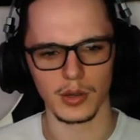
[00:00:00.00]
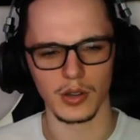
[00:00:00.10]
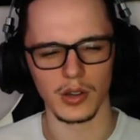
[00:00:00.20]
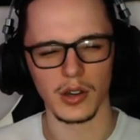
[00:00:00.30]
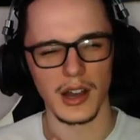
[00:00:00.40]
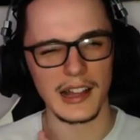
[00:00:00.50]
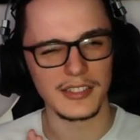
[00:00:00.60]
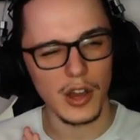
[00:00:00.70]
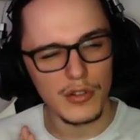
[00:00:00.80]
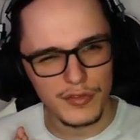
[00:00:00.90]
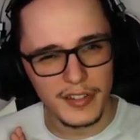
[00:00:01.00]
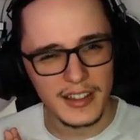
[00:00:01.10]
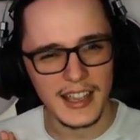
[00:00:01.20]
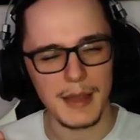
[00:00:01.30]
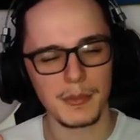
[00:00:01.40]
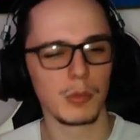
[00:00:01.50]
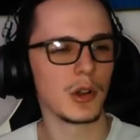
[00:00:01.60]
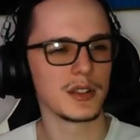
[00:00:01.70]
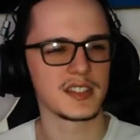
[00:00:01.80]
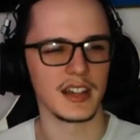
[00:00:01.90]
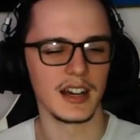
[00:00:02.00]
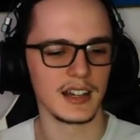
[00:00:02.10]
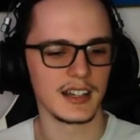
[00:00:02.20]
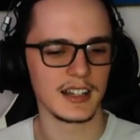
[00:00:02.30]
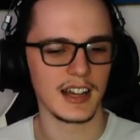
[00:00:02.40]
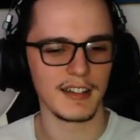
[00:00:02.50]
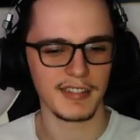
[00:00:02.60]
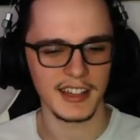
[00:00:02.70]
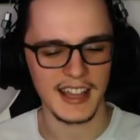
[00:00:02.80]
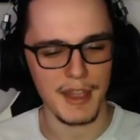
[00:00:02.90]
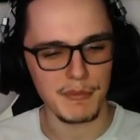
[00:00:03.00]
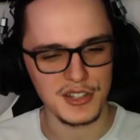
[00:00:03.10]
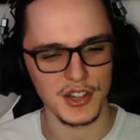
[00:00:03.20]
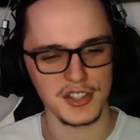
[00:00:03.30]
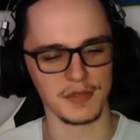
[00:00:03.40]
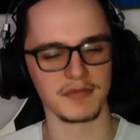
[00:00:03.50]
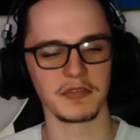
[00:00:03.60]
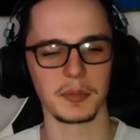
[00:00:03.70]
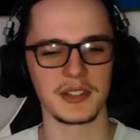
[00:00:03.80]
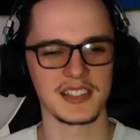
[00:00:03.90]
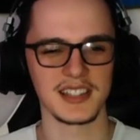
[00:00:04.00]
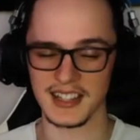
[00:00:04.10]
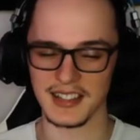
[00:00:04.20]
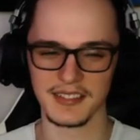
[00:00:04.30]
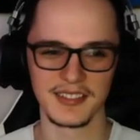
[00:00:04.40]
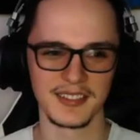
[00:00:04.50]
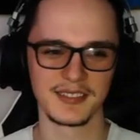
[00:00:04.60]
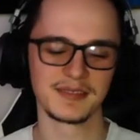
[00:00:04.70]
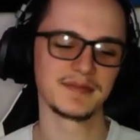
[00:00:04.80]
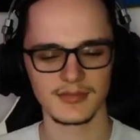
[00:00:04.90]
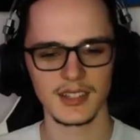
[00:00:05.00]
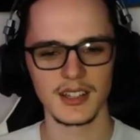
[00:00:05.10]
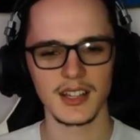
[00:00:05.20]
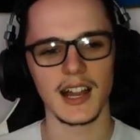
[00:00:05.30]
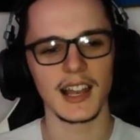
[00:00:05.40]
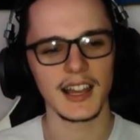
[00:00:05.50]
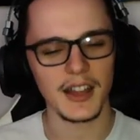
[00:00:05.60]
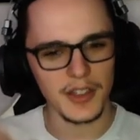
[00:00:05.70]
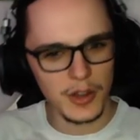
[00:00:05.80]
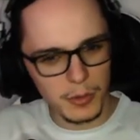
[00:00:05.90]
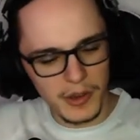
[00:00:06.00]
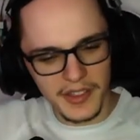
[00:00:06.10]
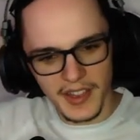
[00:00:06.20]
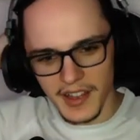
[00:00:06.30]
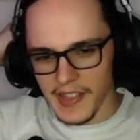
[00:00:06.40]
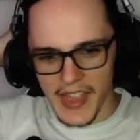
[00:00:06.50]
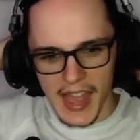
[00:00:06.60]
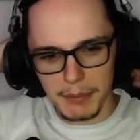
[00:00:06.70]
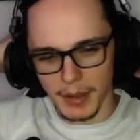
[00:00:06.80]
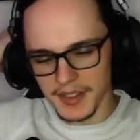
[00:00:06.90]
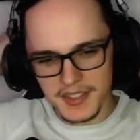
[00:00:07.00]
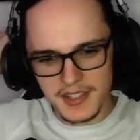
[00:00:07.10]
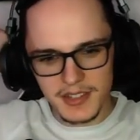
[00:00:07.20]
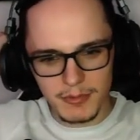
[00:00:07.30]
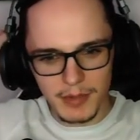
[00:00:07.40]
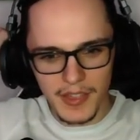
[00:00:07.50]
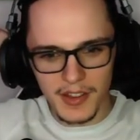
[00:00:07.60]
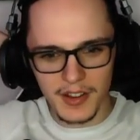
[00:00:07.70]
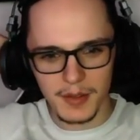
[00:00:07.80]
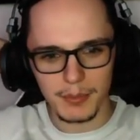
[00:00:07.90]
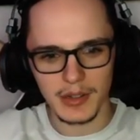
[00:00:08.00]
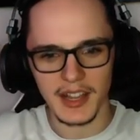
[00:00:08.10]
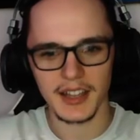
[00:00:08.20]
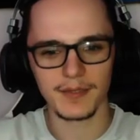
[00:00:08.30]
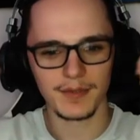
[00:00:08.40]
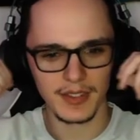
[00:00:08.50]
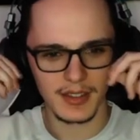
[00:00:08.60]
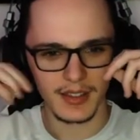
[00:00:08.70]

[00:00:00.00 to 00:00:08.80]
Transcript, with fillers: But I don't think Kenma wants that. I think Kenma's got something up his sleeve. I like how they all wear their, their headbands when they're playing